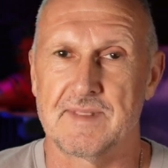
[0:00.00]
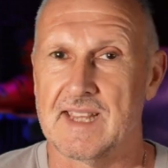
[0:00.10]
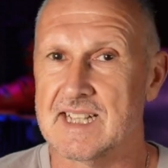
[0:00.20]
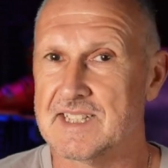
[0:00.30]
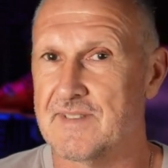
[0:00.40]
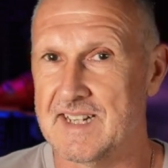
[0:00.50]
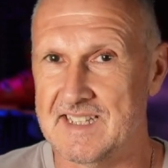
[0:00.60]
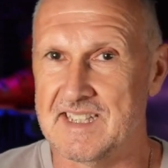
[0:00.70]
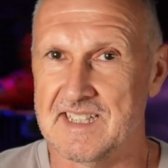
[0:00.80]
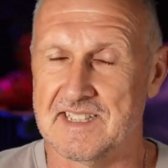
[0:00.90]
That's why
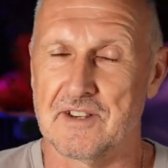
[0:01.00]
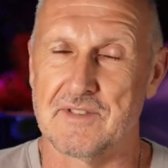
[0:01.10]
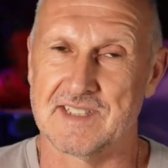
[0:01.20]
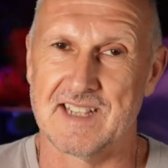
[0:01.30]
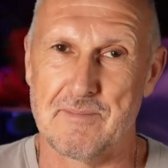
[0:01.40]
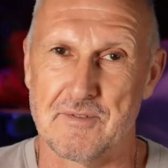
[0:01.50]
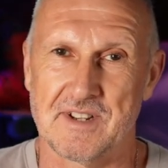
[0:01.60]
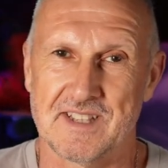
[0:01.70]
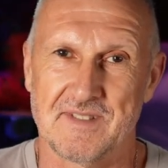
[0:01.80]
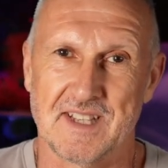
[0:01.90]
they deserve a
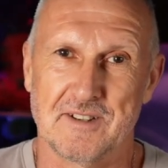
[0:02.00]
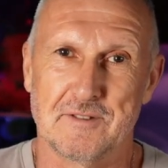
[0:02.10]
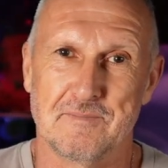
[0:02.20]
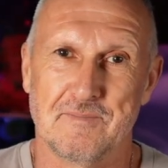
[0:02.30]
separate video.